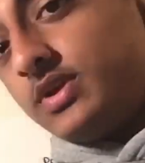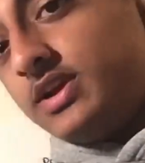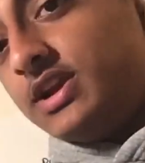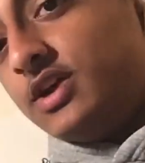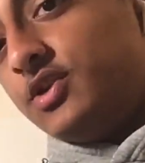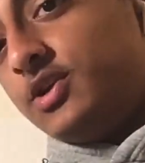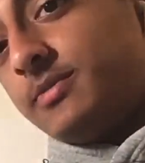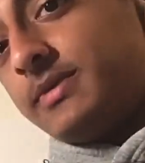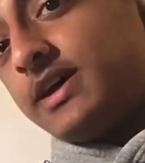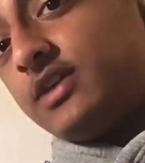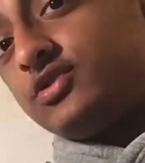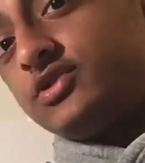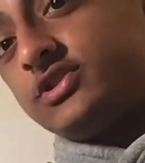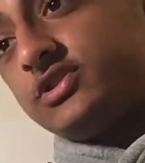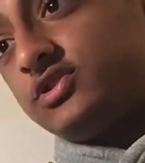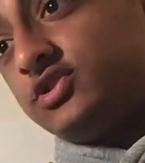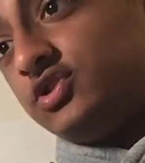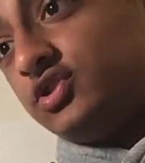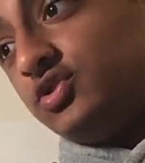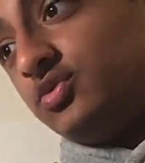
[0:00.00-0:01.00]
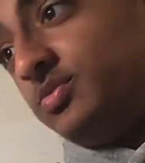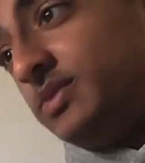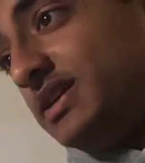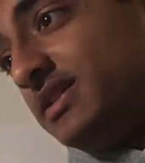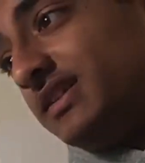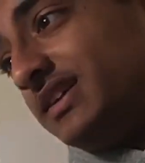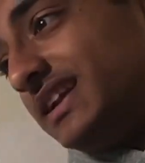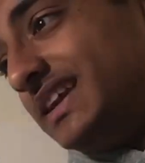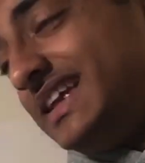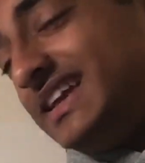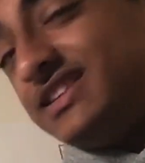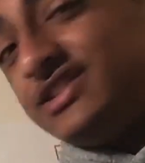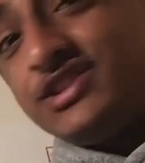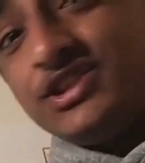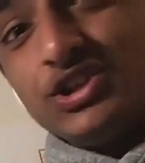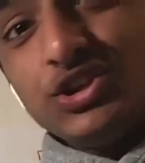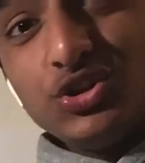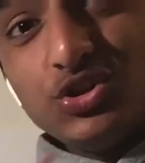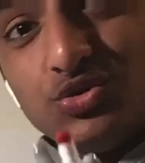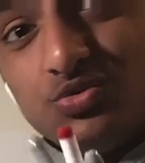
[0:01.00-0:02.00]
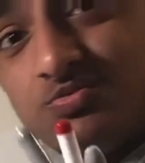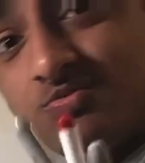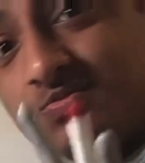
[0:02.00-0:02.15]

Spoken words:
loan him out to either League Two,